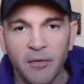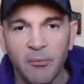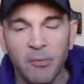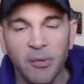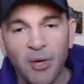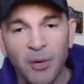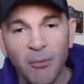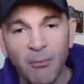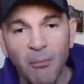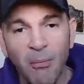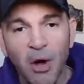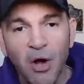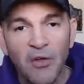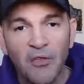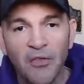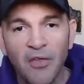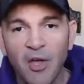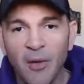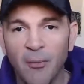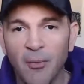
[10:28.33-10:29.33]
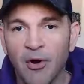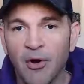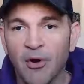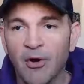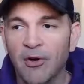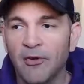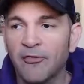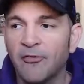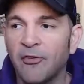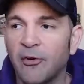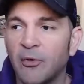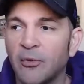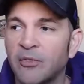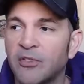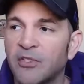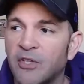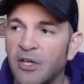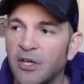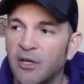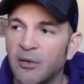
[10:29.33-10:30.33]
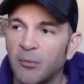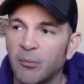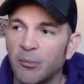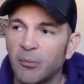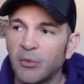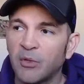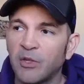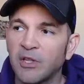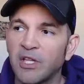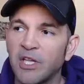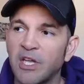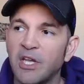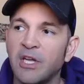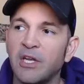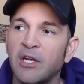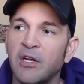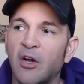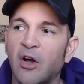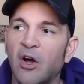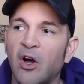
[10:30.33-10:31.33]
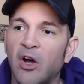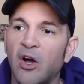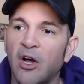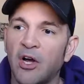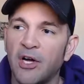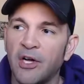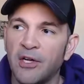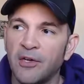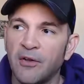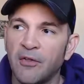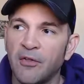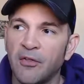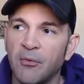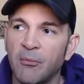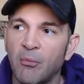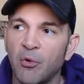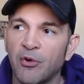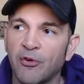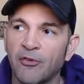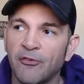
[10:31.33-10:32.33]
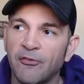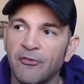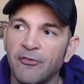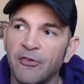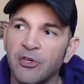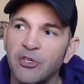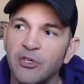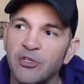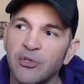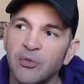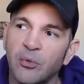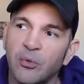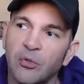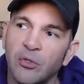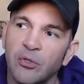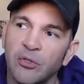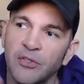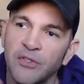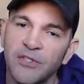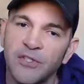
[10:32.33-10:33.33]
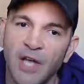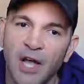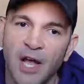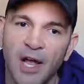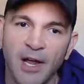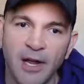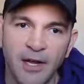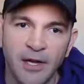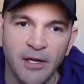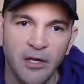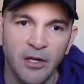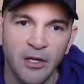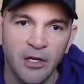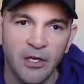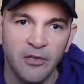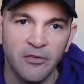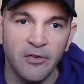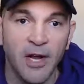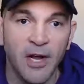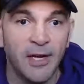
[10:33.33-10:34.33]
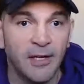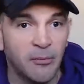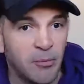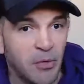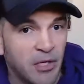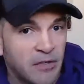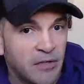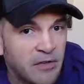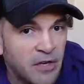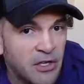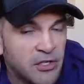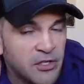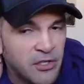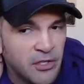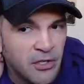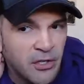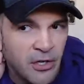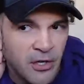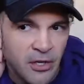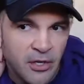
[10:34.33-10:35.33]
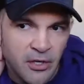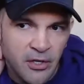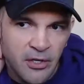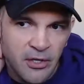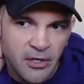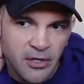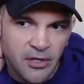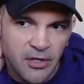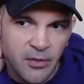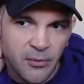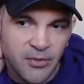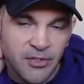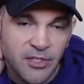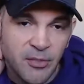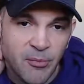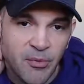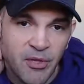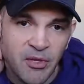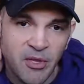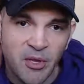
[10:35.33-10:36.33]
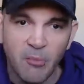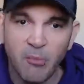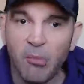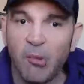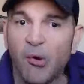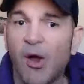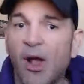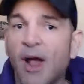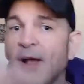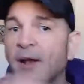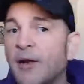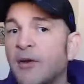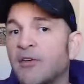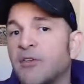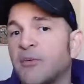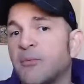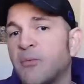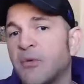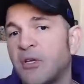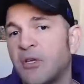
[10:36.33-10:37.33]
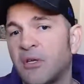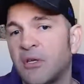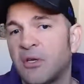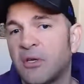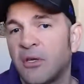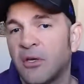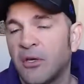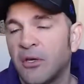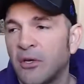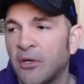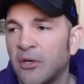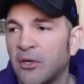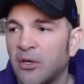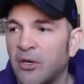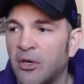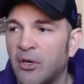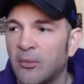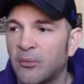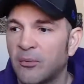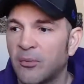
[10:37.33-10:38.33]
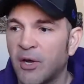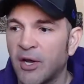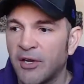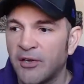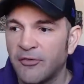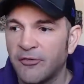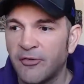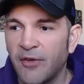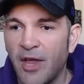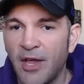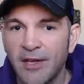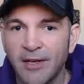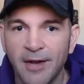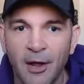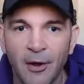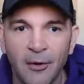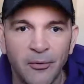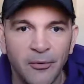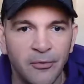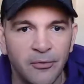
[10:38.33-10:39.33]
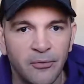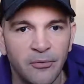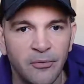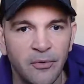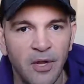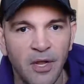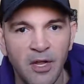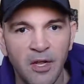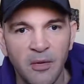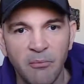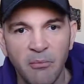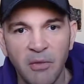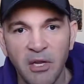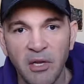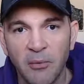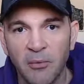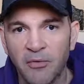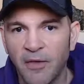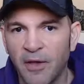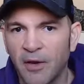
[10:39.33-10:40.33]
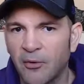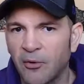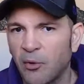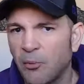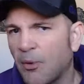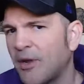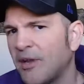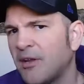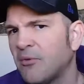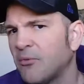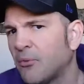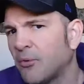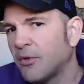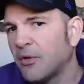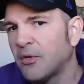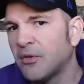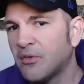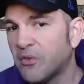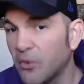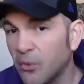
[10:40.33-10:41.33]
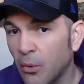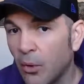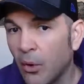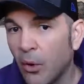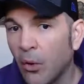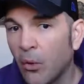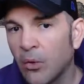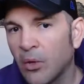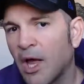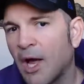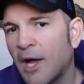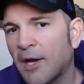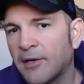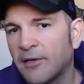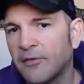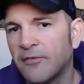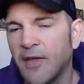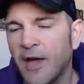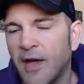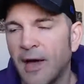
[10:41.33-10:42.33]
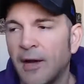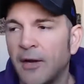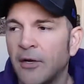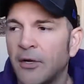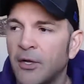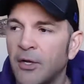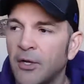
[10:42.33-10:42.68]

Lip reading: But among them are folks that lean on the more visual side of guided meditation. And it was something that prior to me kind of hanging out and meeting with that group, I didn't really do a whole lot of that.